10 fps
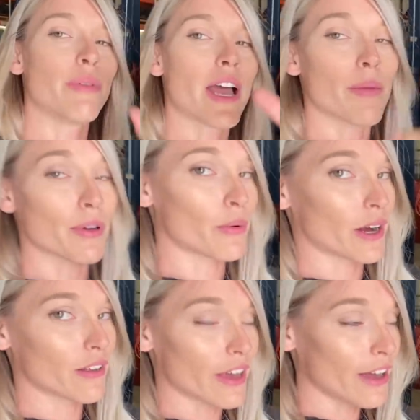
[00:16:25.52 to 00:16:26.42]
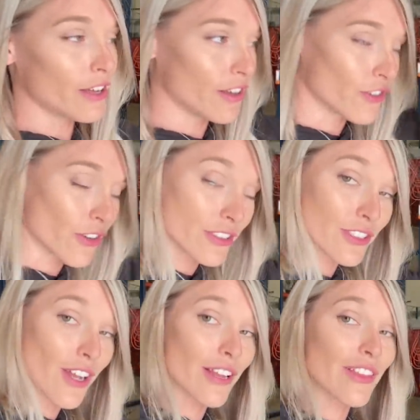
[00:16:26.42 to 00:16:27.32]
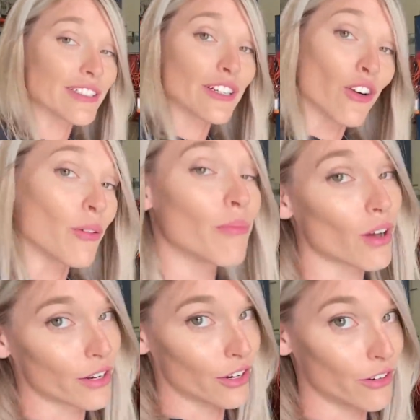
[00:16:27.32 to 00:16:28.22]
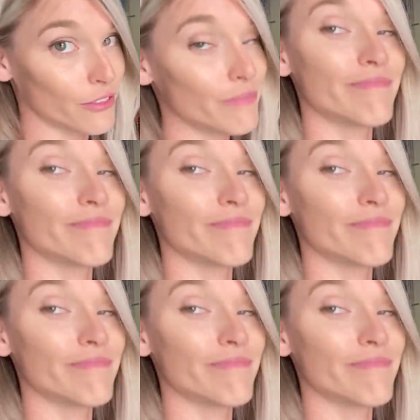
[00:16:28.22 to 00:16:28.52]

be hyper aware of that if you're installing this at home on your own.